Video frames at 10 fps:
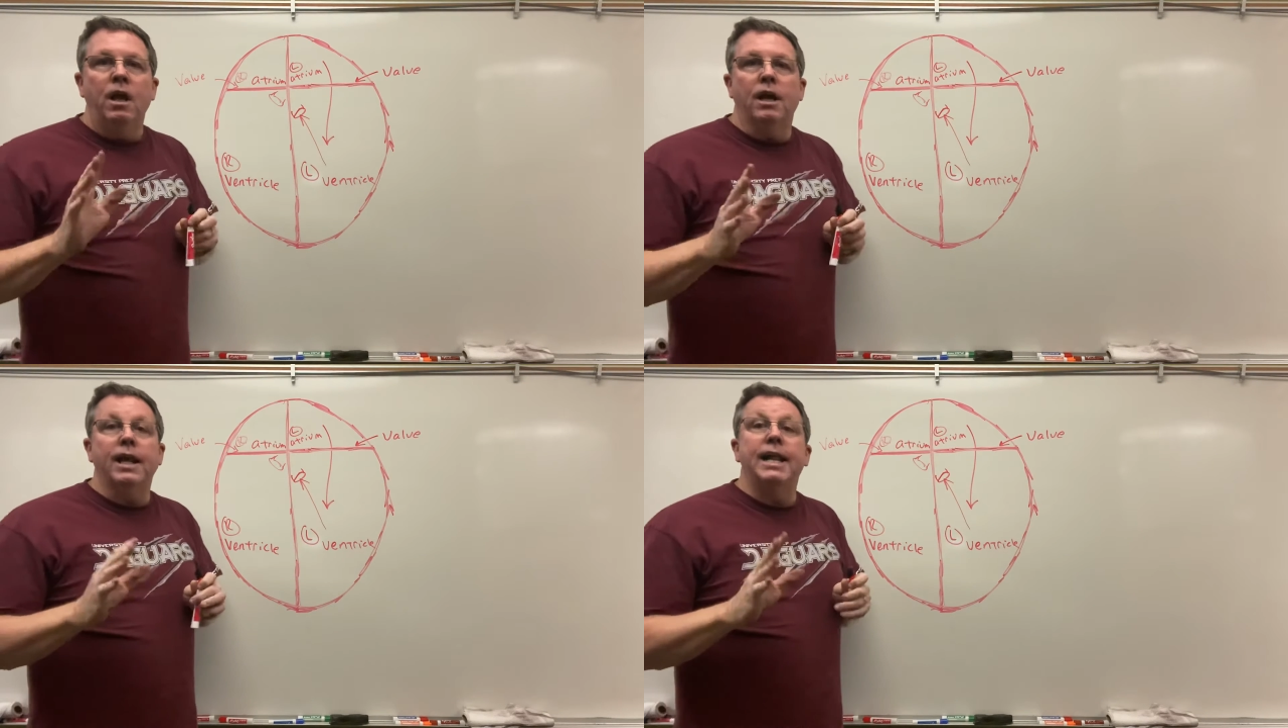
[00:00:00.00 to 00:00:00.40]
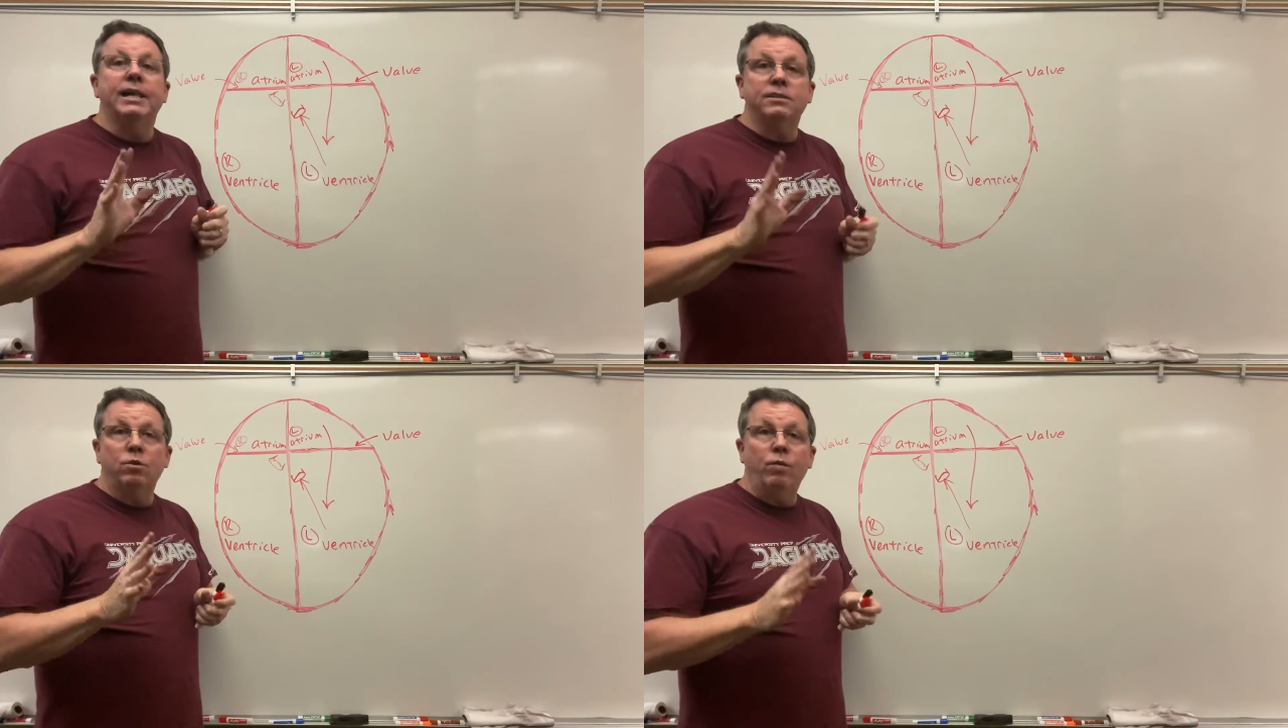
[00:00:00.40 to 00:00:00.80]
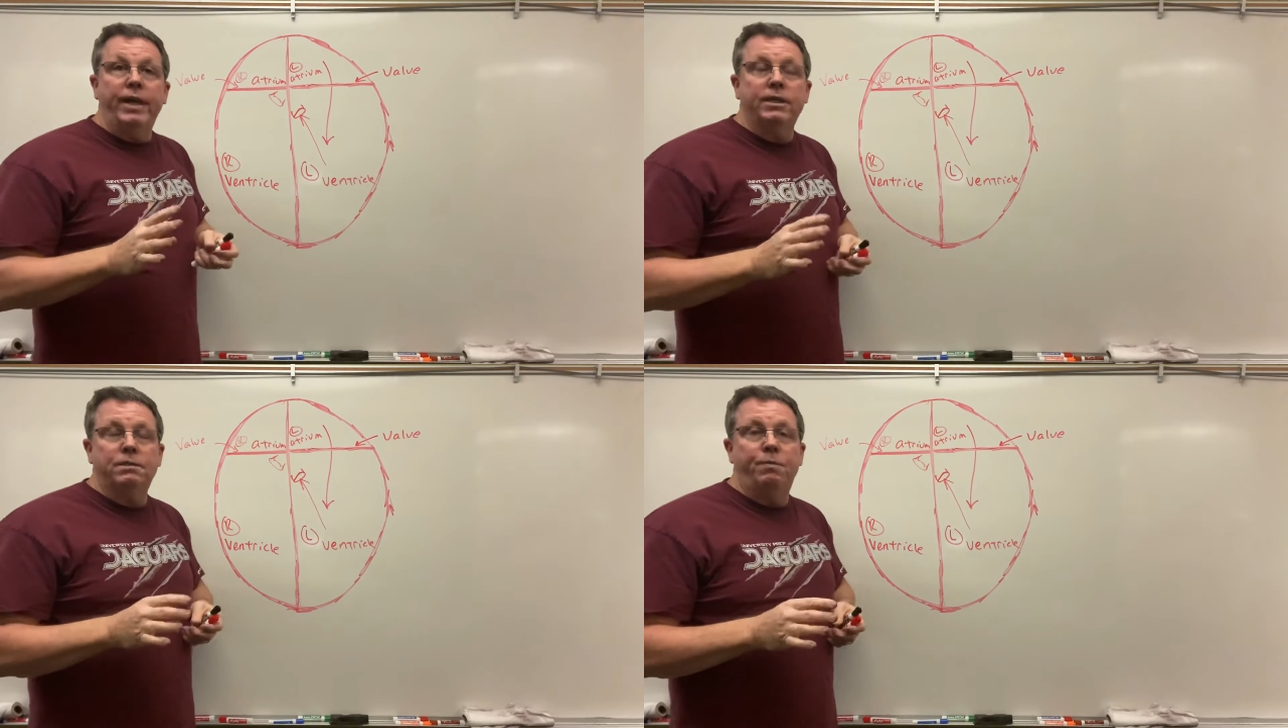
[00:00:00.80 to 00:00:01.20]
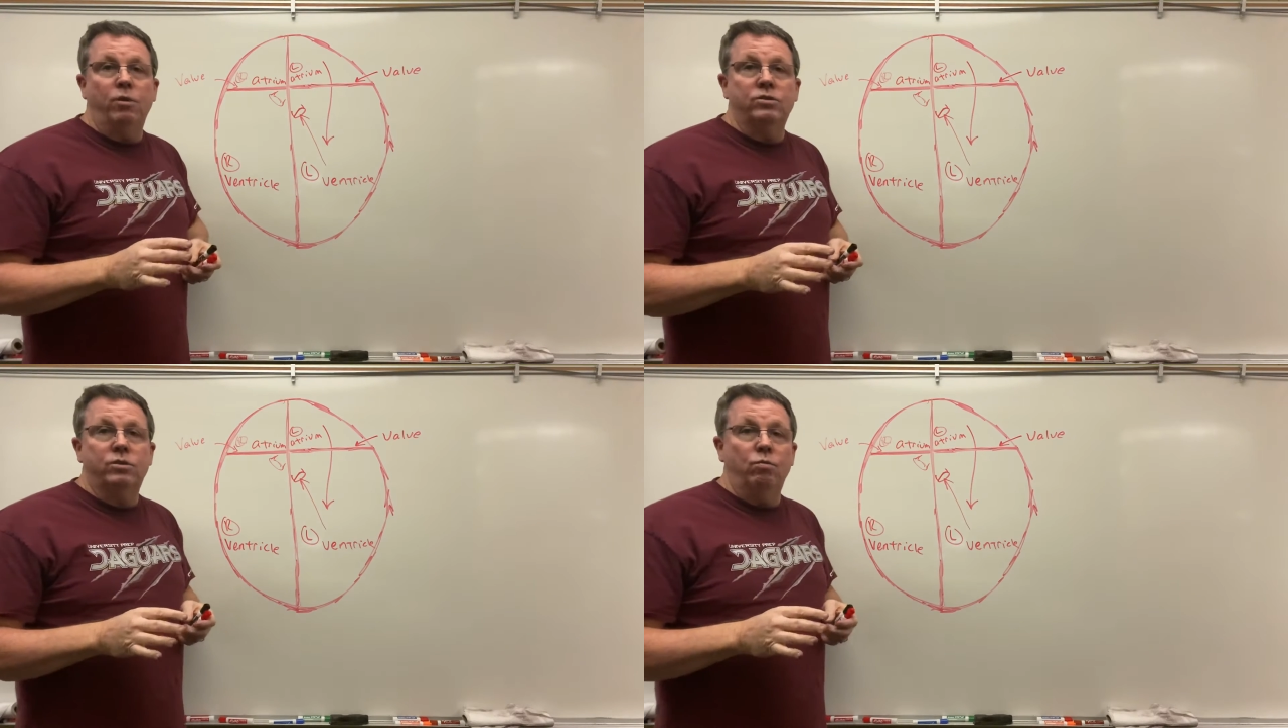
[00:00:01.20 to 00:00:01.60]
Okay, that's the way it's
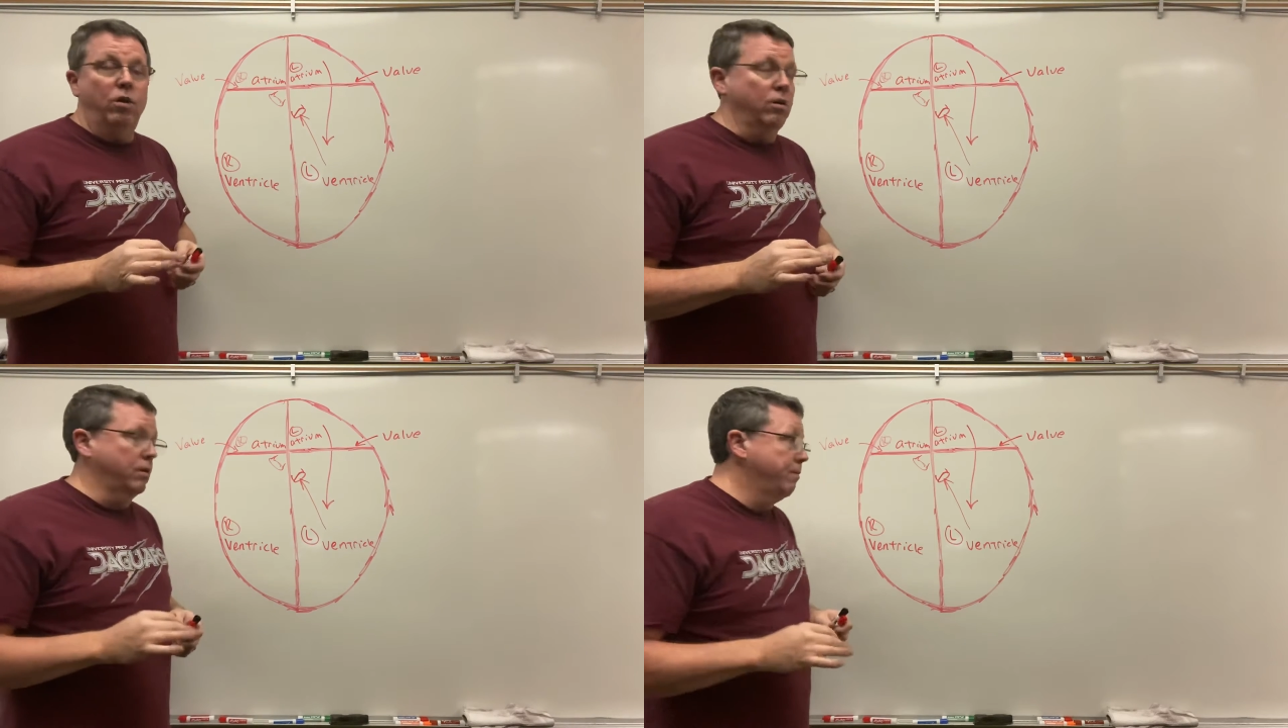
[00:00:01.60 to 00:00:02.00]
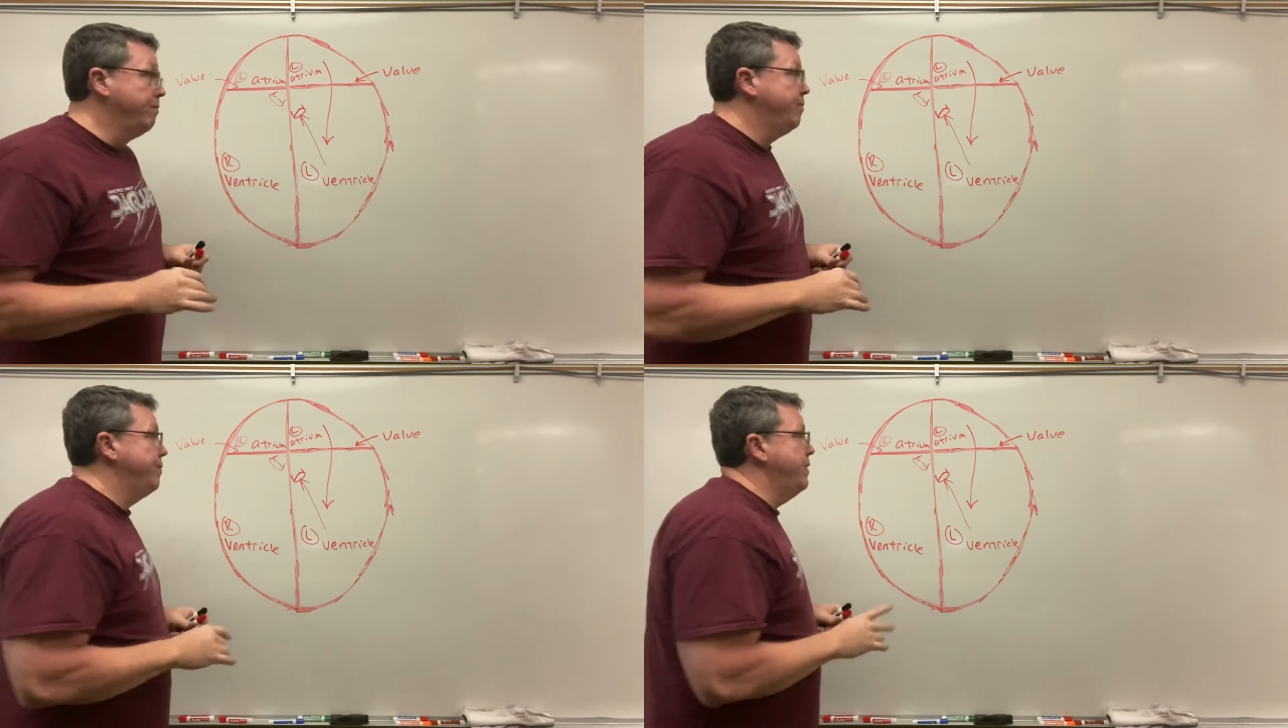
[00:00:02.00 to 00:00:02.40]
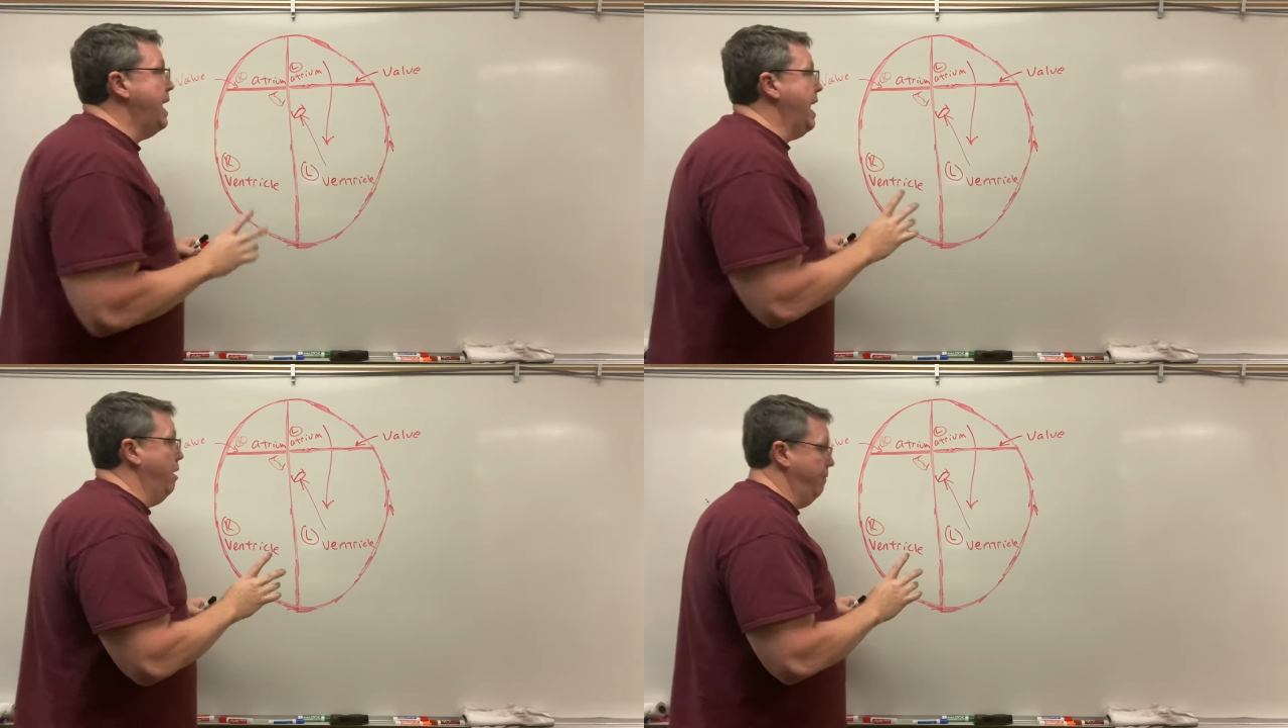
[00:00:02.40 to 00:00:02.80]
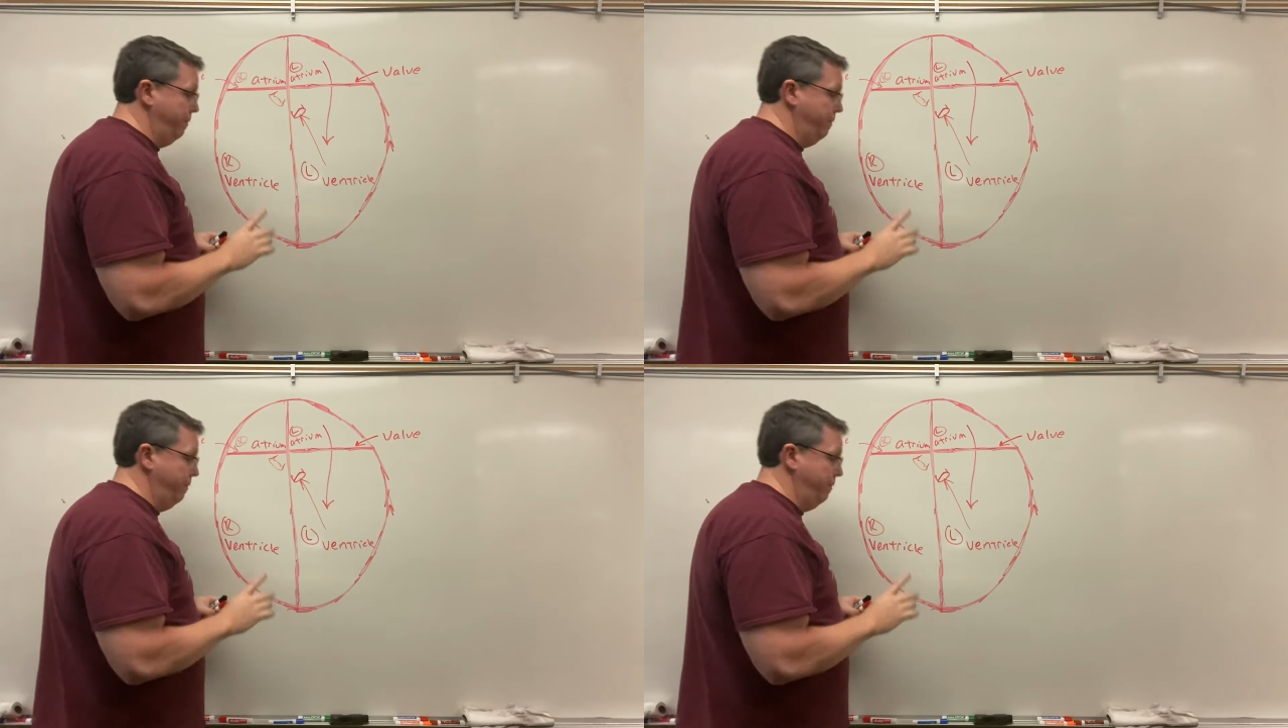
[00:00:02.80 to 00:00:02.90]
supposed to work. Now,